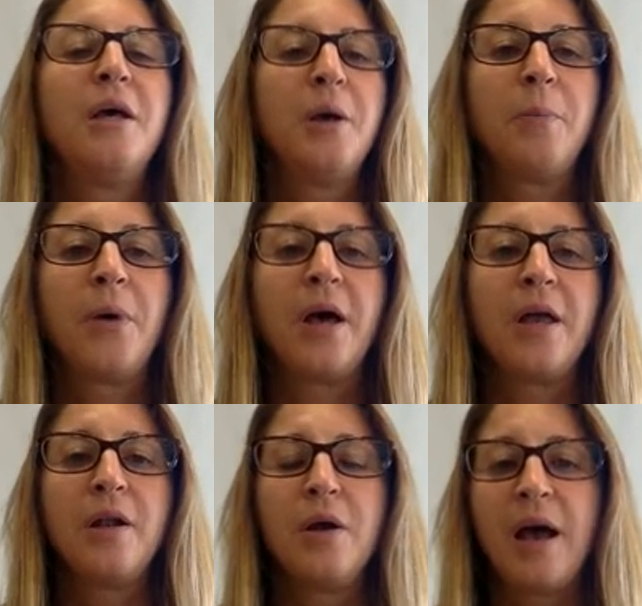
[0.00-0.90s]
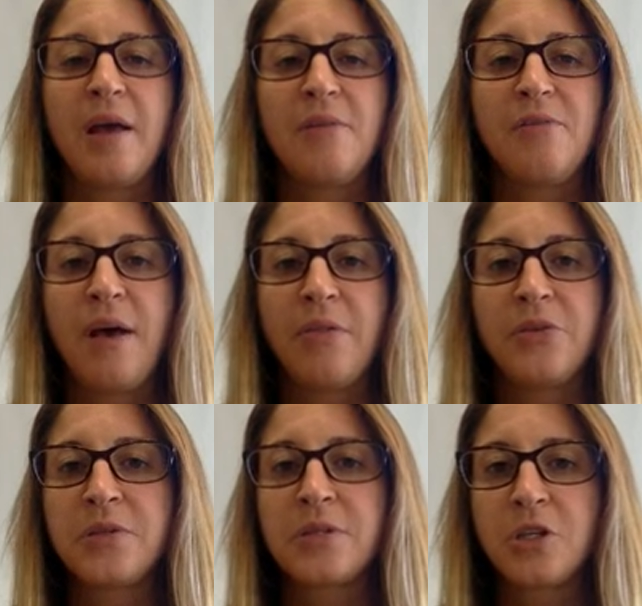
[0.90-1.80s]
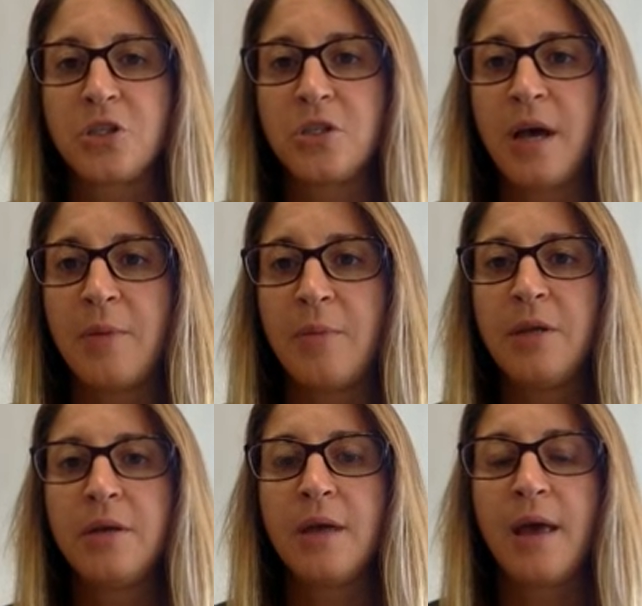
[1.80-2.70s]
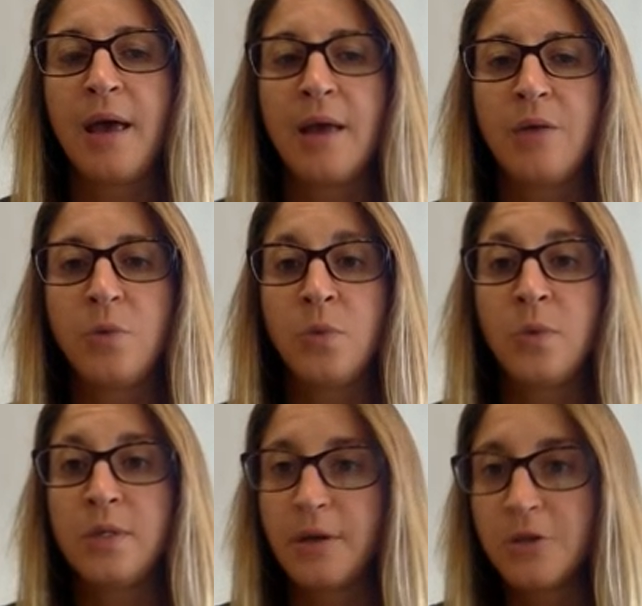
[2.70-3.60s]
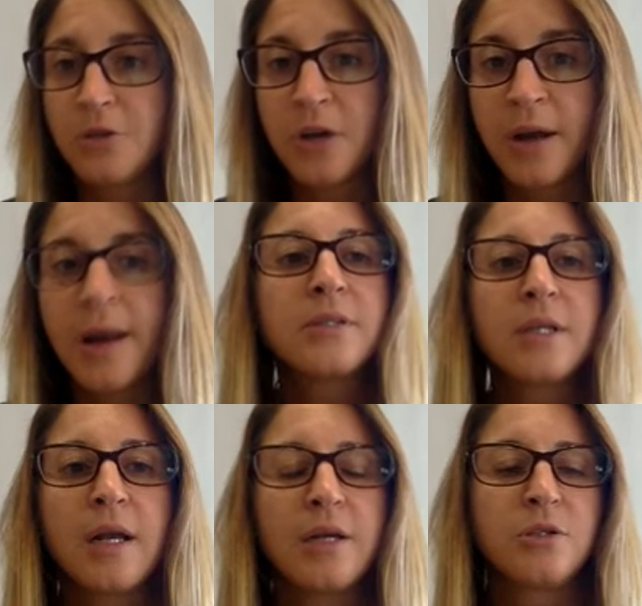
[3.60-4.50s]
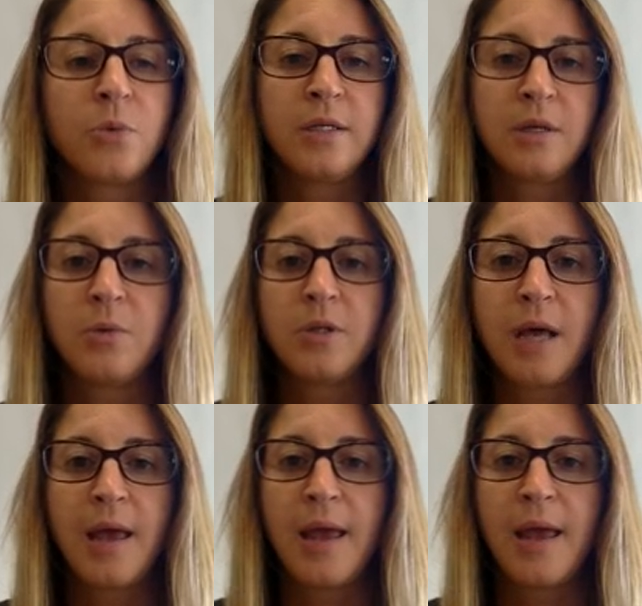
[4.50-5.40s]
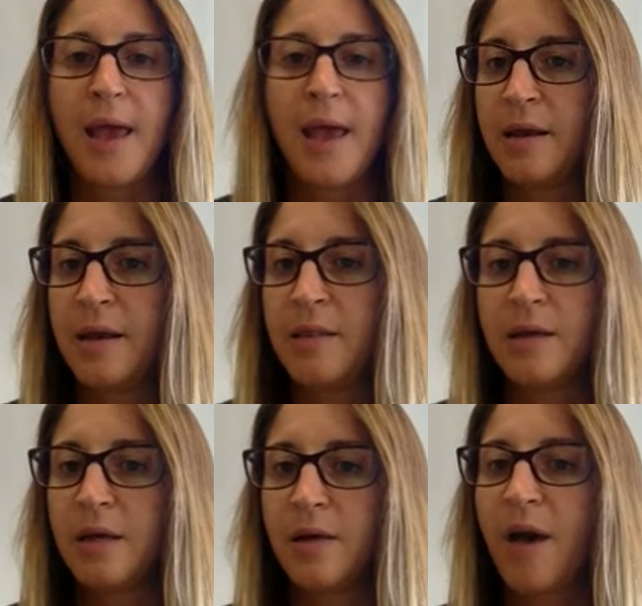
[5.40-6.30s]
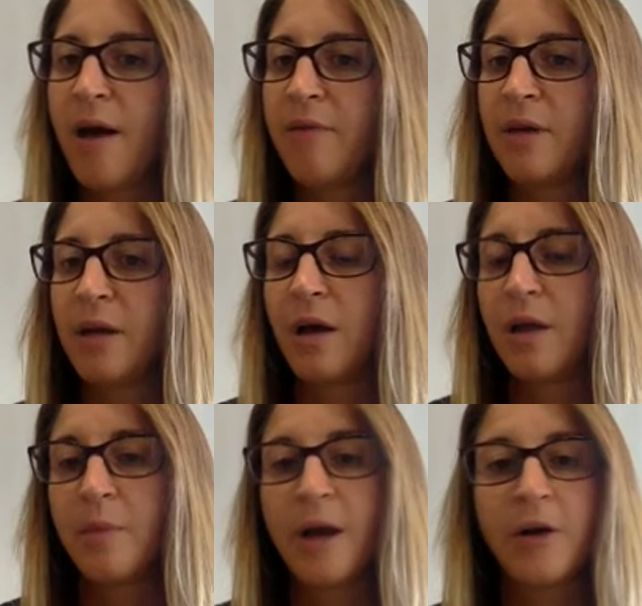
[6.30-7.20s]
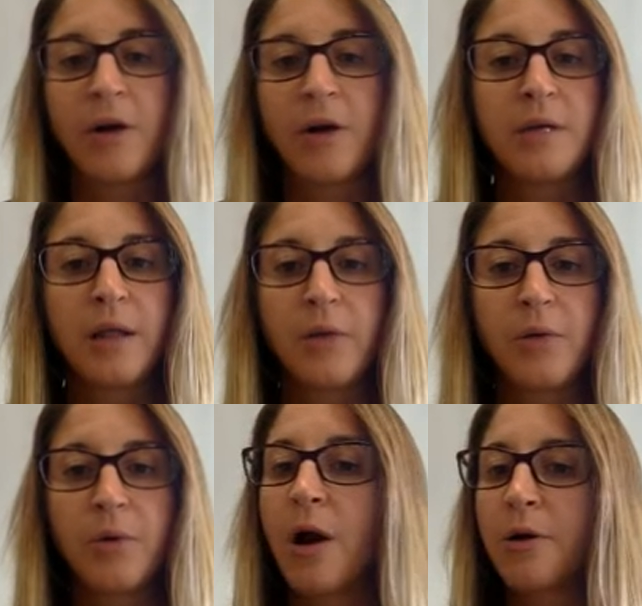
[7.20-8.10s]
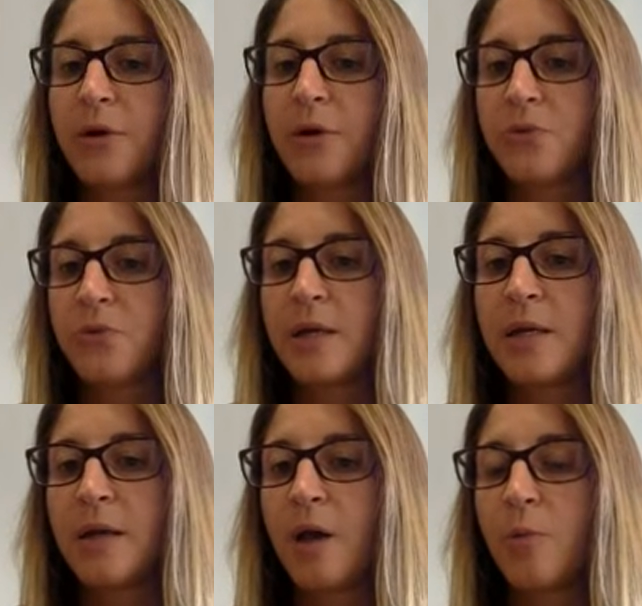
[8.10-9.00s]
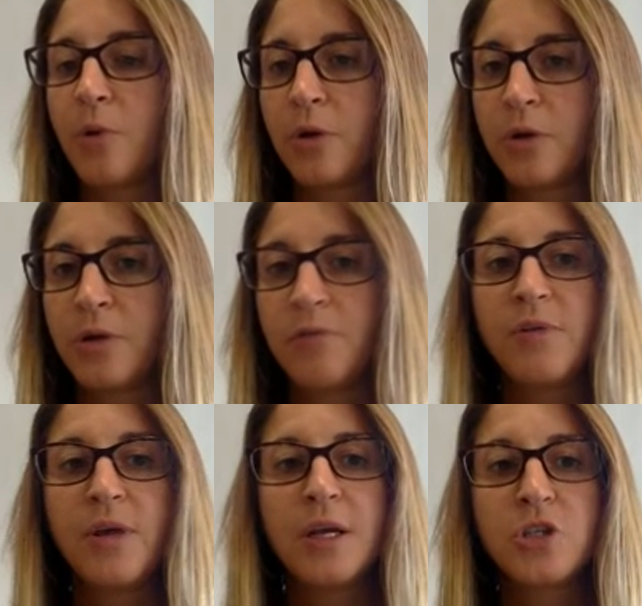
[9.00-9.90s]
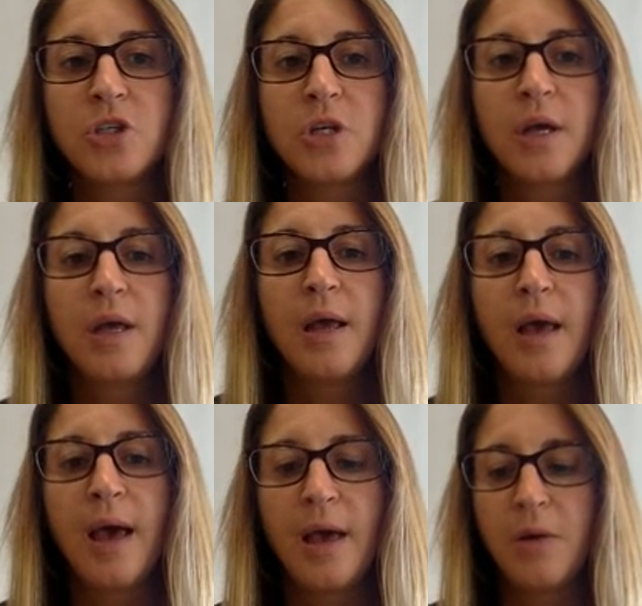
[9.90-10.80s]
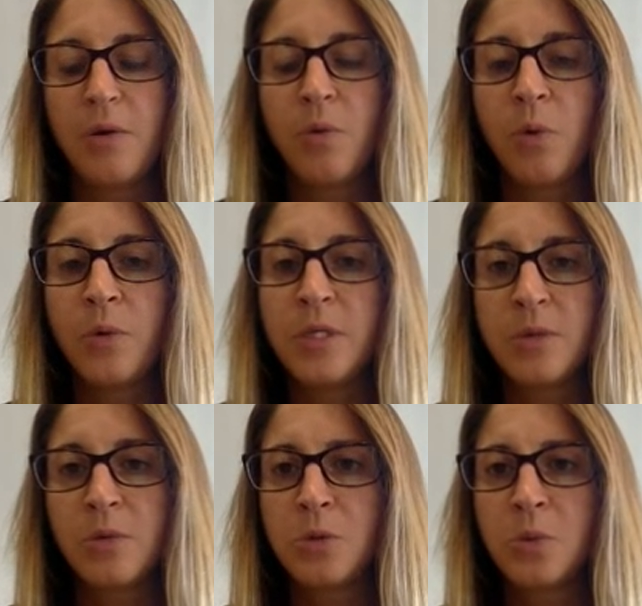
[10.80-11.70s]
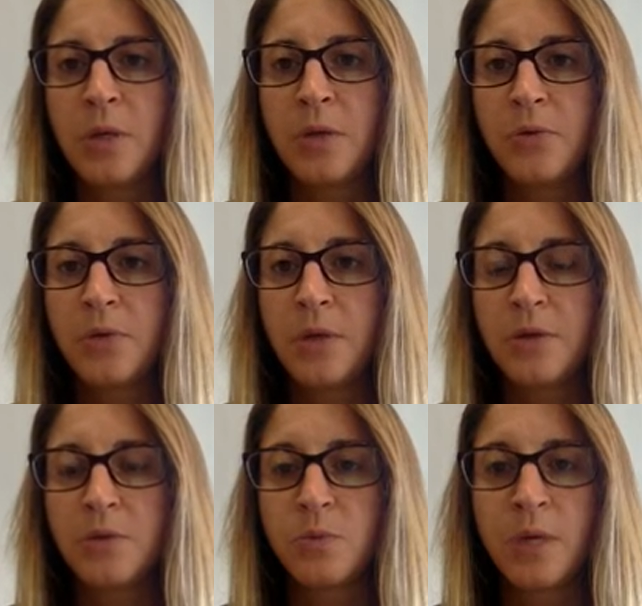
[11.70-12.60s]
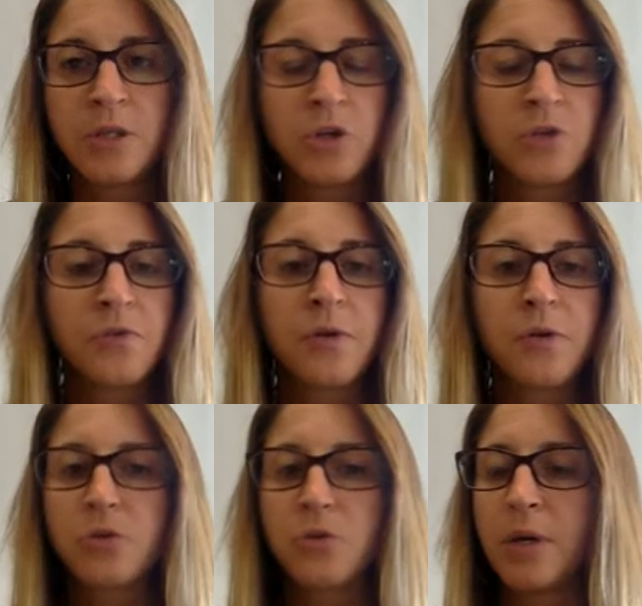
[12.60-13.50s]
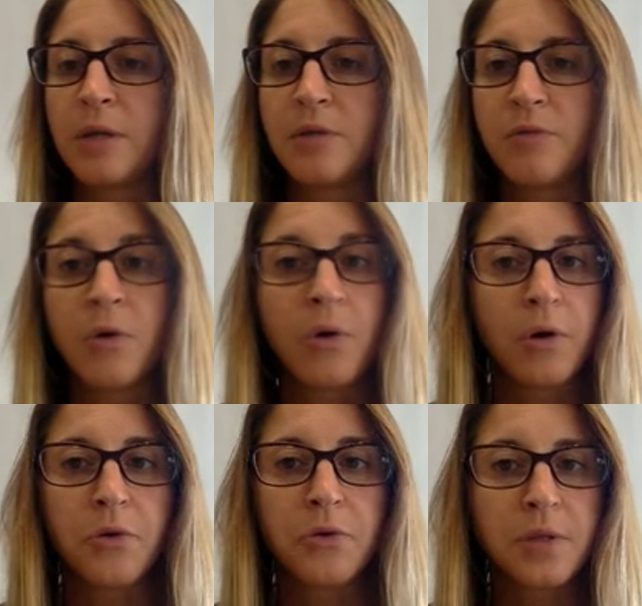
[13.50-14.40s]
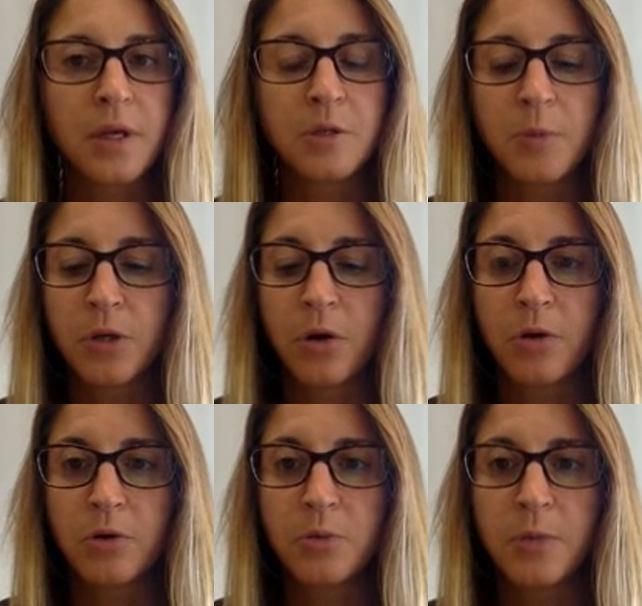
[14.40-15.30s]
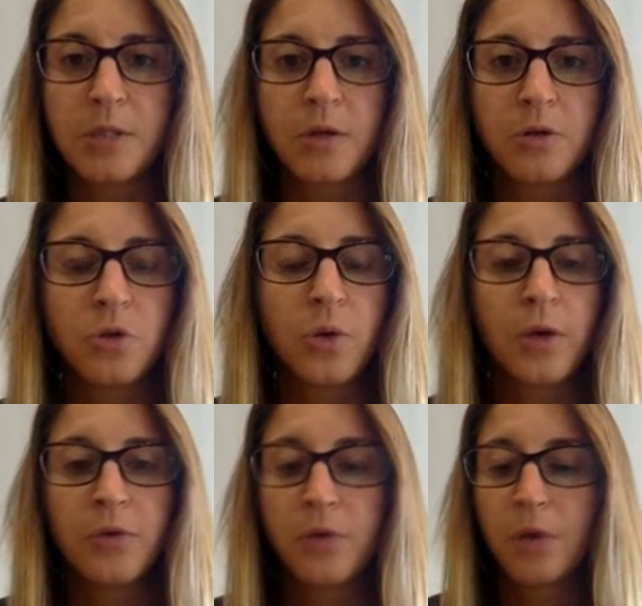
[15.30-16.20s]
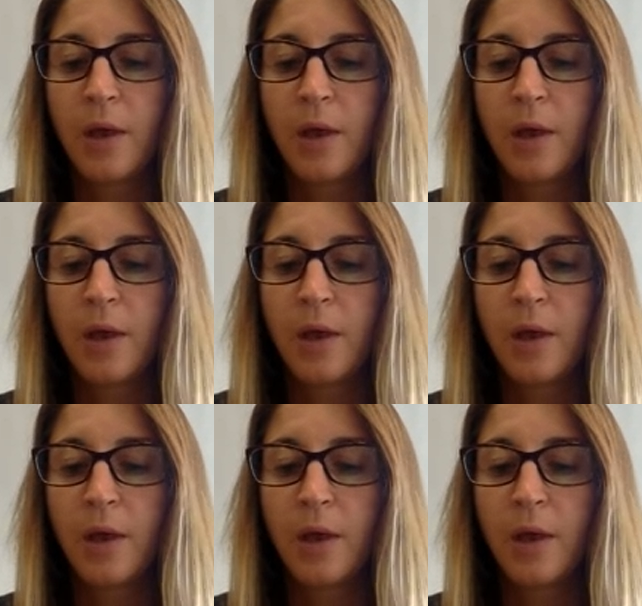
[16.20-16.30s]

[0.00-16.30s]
But I had found this discussion diamond and we decided to try it out today. So what I did was I added the idea of having the background yellow in progress, red need help, or green finished. And what we did was we used this. We had just finished reading different articles. The kids picked articles based on choice.